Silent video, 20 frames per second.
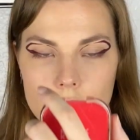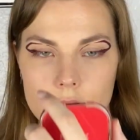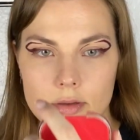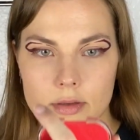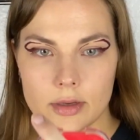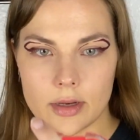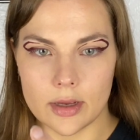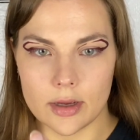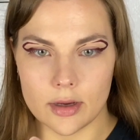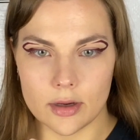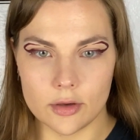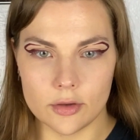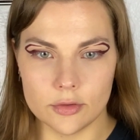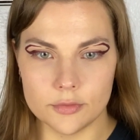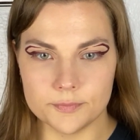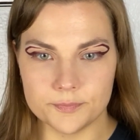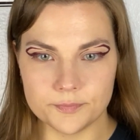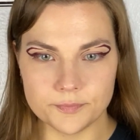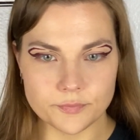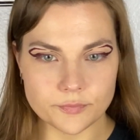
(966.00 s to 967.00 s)

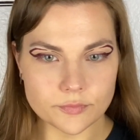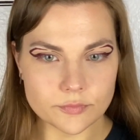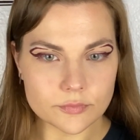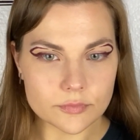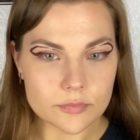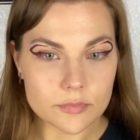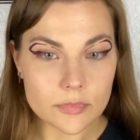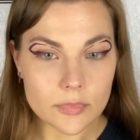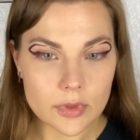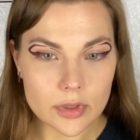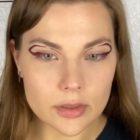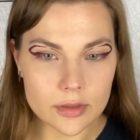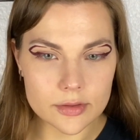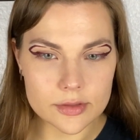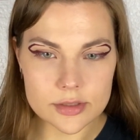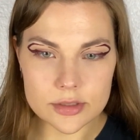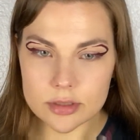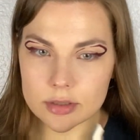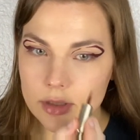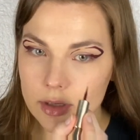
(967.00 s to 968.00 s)
Now,
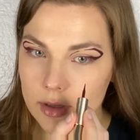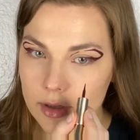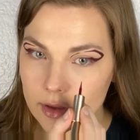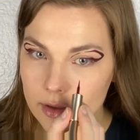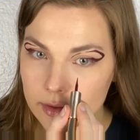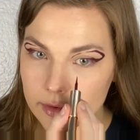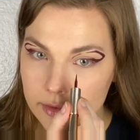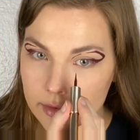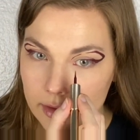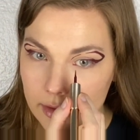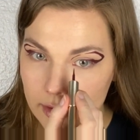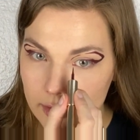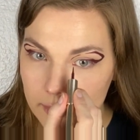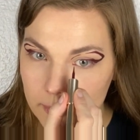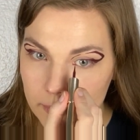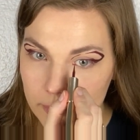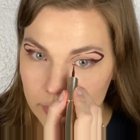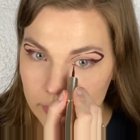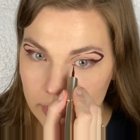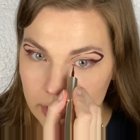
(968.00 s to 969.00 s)
it's, I think,
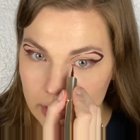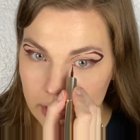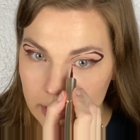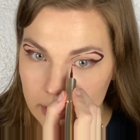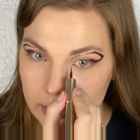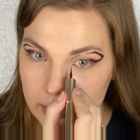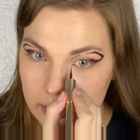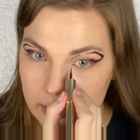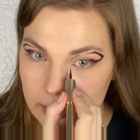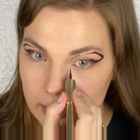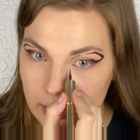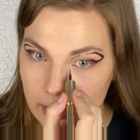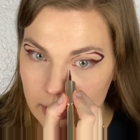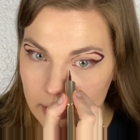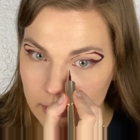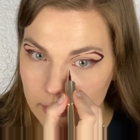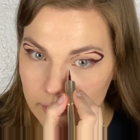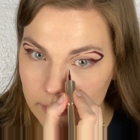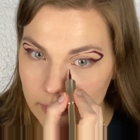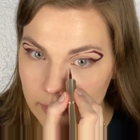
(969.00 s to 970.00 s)
bringing
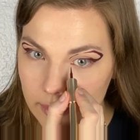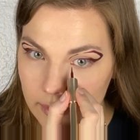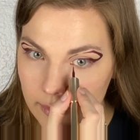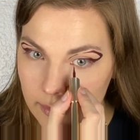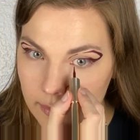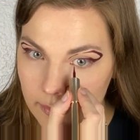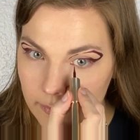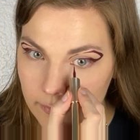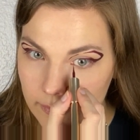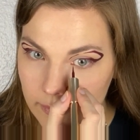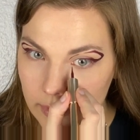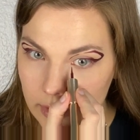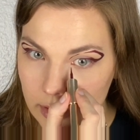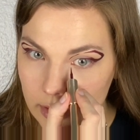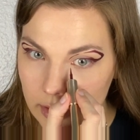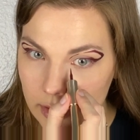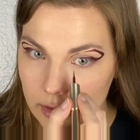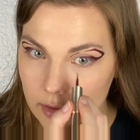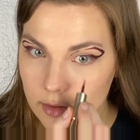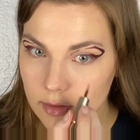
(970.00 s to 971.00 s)
down this
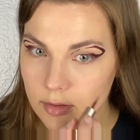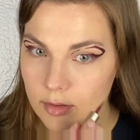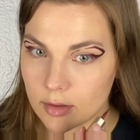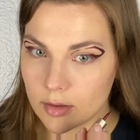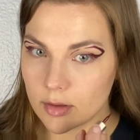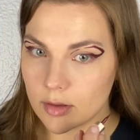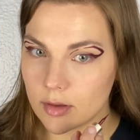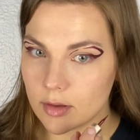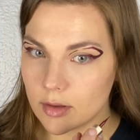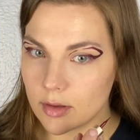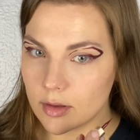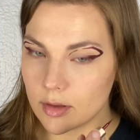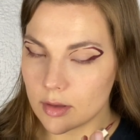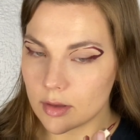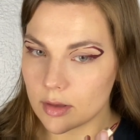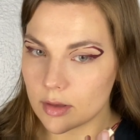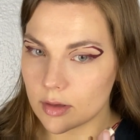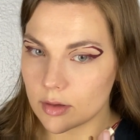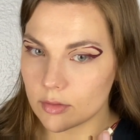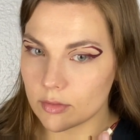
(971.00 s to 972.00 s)
V
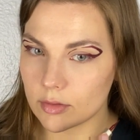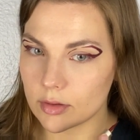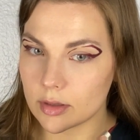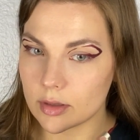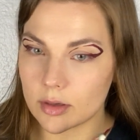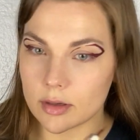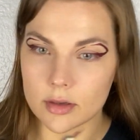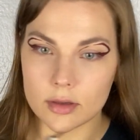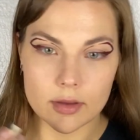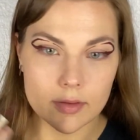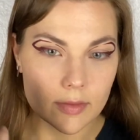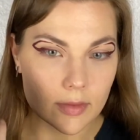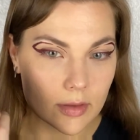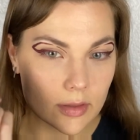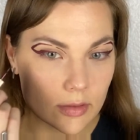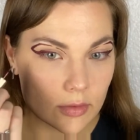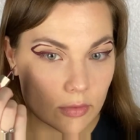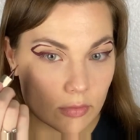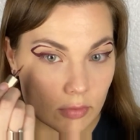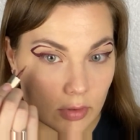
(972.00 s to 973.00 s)
area, and
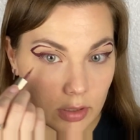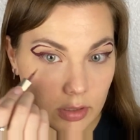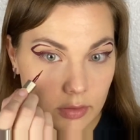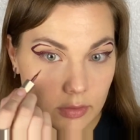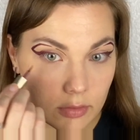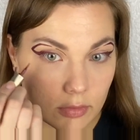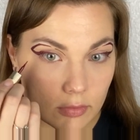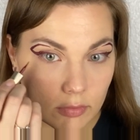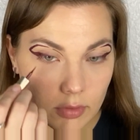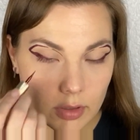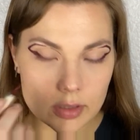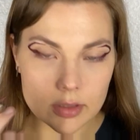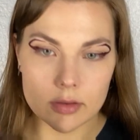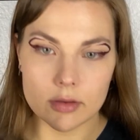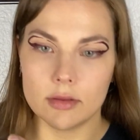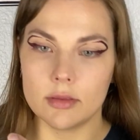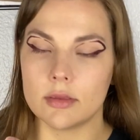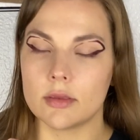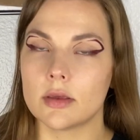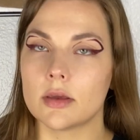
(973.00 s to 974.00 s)
then do I do
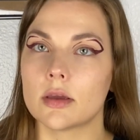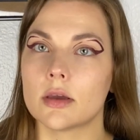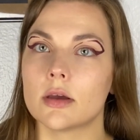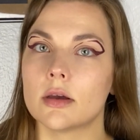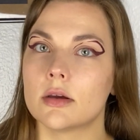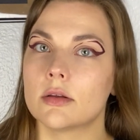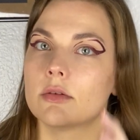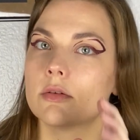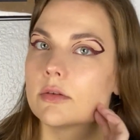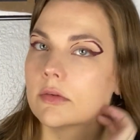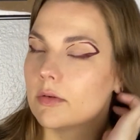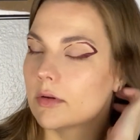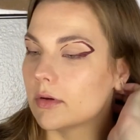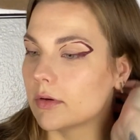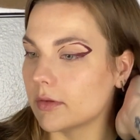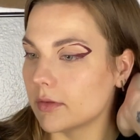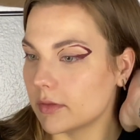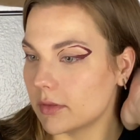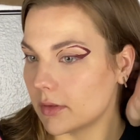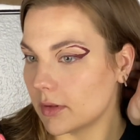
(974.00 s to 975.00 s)
anything under
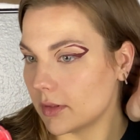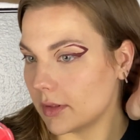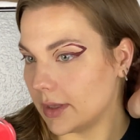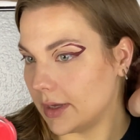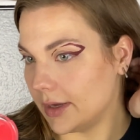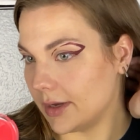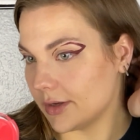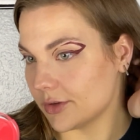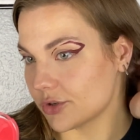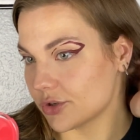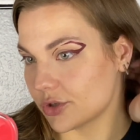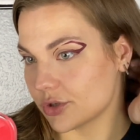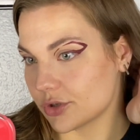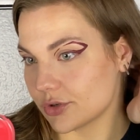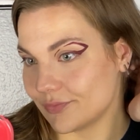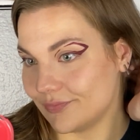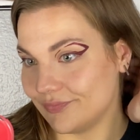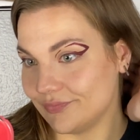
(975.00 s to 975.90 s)
the lash?